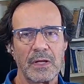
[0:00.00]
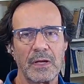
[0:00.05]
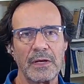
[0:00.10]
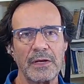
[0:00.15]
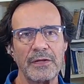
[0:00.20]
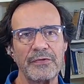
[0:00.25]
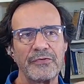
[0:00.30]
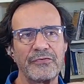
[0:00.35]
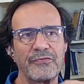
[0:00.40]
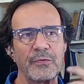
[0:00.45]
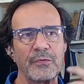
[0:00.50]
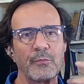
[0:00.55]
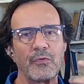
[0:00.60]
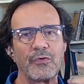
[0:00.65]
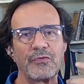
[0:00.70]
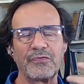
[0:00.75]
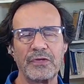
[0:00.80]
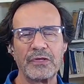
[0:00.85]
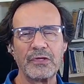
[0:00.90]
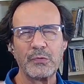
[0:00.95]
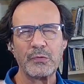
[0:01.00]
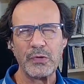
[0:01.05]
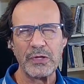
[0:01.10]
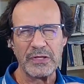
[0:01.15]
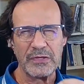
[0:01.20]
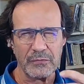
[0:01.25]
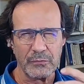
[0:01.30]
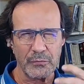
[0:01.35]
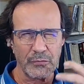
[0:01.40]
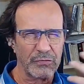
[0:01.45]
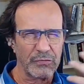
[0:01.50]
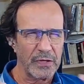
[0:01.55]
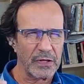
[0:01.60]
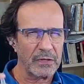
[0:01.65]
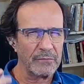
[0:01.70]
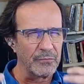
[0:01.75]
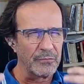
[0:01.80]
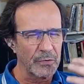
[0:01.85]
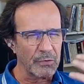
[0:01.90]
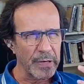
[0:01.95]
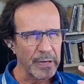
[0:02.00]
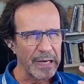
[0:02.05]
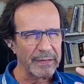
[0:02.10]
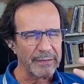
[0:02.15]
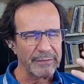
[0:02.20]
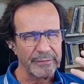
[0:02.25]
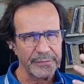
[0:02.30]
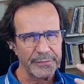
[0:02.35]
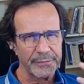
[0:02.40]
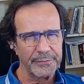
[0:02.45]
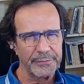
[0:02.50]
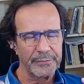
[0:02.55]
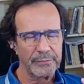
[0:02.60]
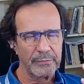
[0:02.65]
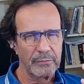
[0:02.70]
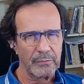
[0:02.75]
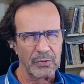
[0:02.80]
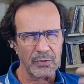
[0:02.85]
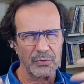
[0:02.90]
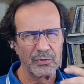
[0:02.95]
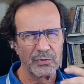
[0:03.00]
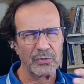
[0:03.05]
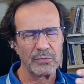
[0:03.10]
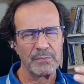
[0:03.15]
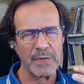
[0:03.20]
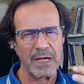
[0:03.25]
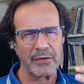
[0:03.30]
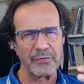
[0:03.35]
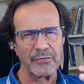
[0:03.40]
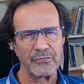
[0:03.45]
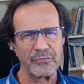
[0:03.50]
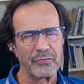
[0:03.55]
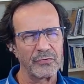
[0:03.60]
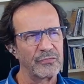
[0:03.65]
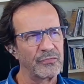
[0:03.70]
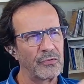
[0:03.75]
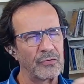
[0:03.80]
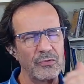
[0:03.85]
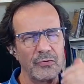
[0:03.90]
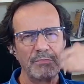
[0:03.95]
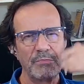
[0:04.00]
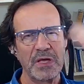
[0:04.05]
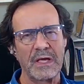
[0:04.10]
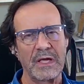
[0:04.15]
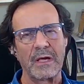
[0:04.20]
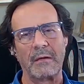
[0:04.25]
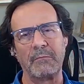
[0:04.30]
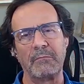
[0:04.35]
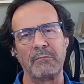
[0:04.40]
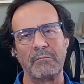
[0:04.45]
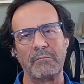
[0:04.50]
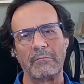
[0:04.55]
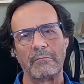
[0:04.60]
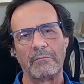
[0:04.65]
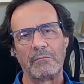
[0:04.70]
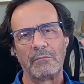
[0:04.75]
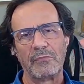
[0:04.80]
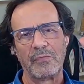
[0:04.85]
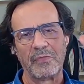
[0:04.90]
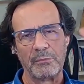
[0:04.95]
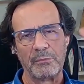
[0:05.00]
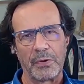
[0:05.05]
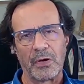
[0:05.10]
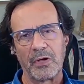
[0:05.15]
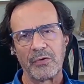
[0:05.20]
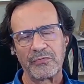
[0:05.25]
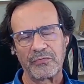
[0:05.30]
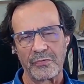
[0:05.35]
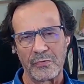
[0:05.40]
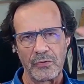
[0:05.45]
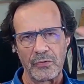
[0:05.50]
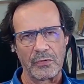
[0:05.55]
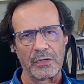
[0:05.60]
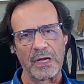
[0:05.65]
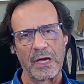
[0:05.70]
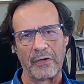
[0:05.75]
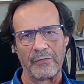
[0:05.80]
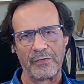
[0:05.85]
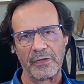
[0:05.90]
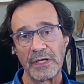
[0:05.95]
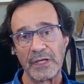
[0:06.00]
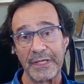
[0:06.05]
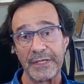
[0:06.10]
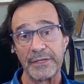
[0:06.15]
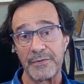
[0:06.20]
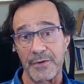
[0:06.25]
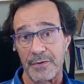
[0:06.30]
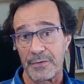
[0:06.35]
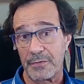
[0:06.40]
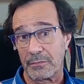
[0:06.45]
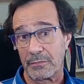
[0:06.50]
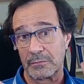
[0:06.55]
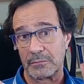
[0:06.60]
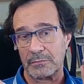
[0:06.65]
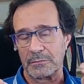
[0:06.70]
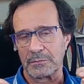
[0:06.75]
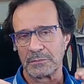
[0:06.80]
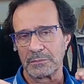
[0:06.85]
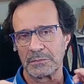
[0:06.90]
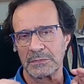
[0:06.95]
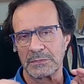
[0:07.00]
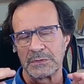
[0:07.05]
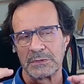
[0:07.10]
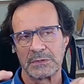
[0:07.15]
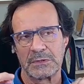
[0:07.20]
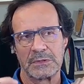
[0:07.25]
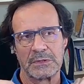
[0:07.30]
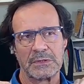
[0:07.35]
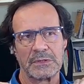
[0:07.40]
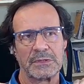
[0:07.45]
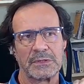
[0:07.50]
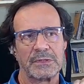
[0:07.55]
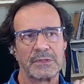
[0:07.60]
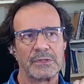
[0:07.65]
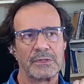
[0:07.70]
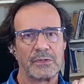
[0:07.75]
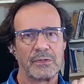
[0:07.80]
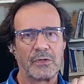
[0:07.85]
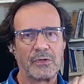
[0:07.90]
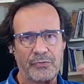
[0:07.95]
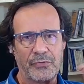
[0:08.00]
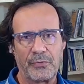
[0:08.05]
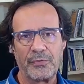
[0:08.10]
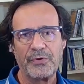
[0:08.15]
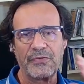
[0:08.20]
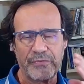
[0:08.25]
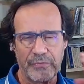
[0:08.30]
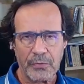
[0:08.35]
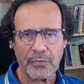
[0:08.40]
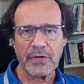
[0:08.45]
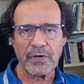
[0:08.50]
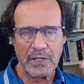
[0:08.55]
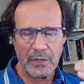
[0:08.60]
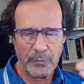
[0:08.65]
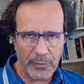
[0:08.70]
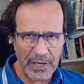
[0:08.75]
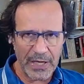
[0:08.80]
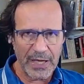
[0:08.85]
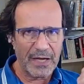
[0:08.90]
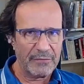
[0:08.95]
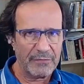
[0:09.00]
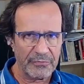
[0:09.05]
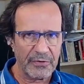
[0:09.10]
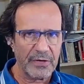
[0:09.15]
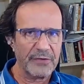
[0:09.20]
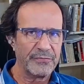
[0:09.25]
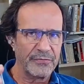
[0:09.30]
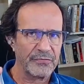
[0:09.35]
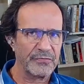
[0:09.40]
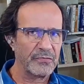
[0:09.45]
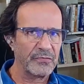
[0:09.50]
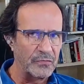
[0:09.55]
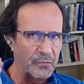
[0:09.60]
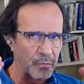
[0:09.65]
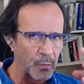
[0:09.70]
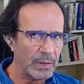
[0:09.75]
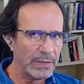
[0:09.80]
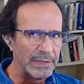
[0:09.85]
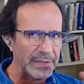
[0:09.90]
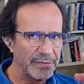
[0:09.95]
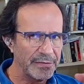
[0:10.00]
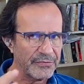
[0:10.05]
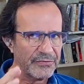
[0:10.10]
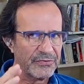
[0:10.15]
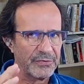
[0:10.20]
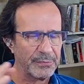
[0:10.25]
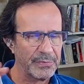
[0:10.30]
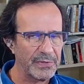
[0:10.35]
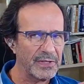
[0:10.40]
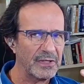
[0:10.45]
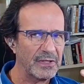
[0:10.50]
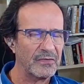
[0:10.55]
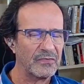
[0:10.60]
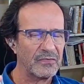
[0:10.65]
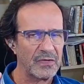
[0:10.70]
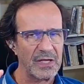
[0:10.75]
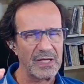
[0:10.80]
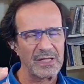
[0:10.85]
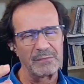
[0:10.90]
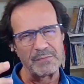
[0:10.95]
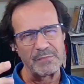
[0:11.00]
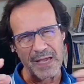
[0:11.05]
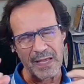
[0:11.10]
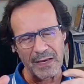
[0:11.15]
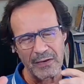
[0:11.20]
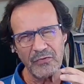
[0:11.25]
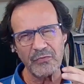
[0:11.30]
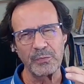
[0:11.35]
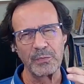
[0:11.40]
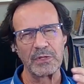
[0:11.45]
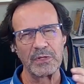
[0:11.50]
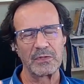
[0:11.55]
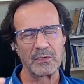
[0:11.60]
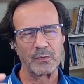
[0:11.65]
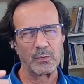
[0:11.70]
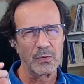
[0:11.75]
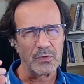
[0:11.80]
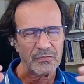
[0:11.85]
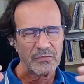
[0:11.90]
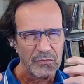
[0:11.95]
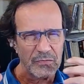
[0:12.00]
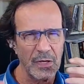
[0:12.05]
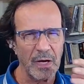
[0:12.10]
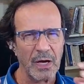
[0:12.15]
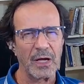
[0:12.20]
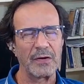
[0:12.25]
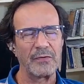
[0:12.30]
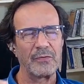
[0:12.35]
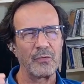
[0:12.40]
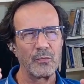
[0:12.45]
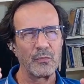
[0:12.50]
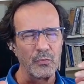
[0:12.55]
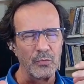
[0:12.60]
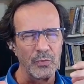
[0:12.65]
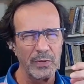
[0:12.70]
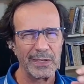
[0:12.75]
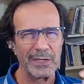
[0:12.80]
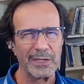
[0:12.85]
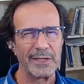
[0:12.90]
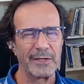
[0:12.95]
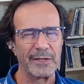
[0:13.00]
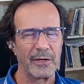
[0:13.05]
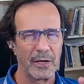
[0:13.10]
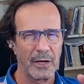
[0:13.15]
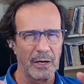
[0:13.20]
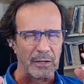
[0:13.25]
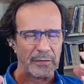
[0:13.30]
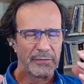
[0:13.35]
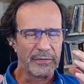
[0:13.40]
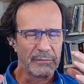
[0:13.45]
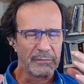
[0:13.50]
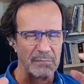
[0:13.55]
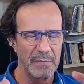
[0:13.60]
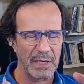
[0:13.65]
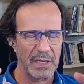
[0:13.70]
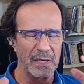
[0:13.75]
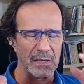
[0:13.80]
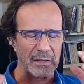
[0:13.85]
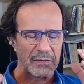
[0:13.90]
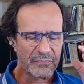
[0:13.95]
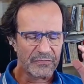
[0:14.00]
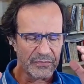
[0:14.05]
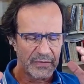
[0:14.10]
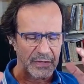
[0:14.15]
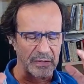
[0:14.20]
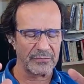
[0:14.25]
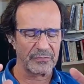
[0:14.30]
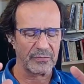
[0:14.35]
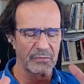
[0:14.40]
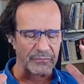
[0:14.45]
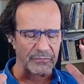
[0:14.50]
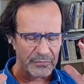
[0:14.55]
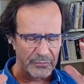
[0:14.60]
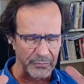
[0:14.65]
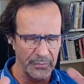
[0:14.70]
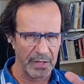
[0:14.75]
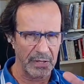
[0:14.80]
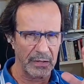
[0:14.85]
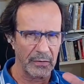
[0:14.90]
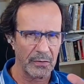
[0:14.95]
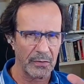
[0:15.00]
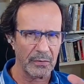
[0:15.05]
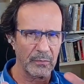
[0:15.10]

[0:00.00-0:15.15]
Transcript: Leadership was intuitive, was taken for granted. You're a good manager, so you become the boss and you're now the leader. Although historically we have references to what leadership is, in management it was not really on the main center of the radar.